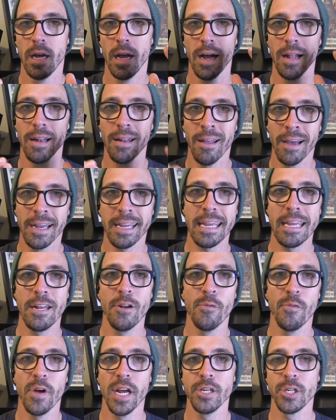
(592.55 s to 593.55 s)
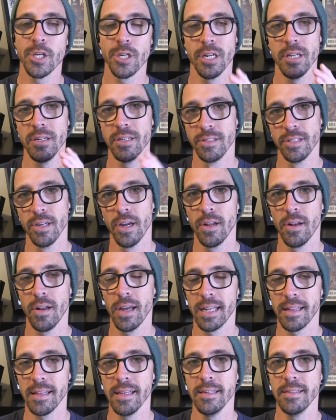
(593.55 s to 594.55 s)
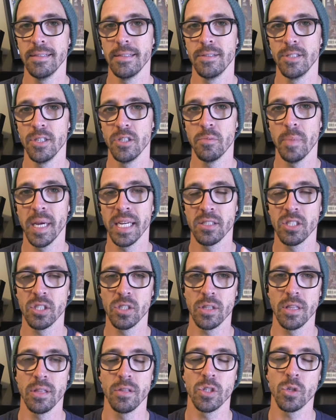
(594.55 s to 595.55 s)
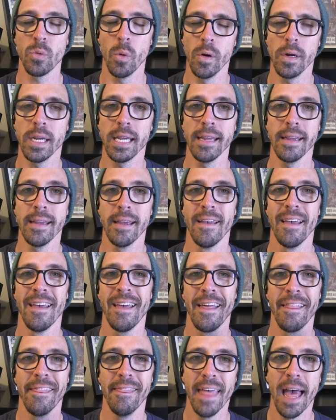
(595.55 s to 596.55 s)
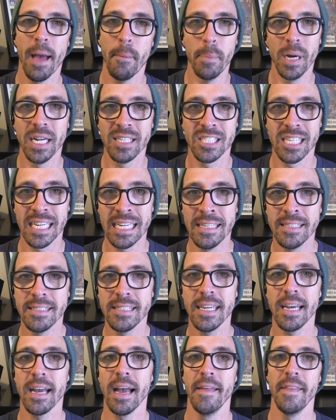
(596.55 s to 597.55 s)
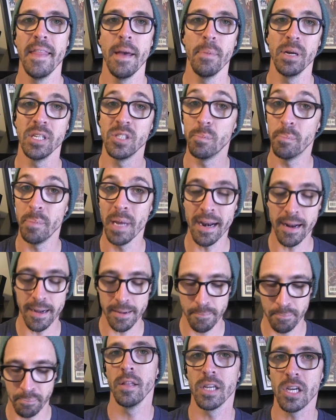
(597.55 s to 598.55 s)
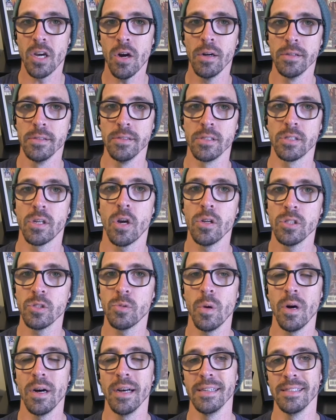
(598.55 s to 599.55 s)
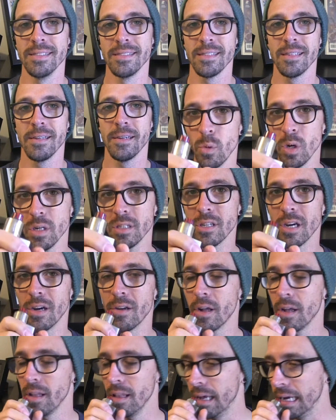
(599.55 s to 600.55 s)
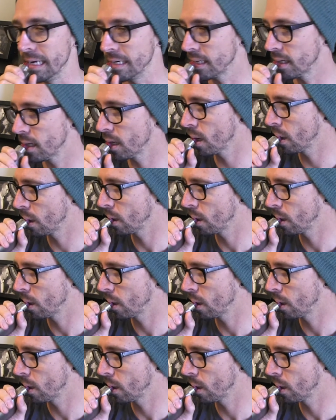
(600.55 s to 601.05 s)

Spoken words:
I like innovation and design like this. Just makes squonking that much easier and that much better. The cons wise, what don't I like?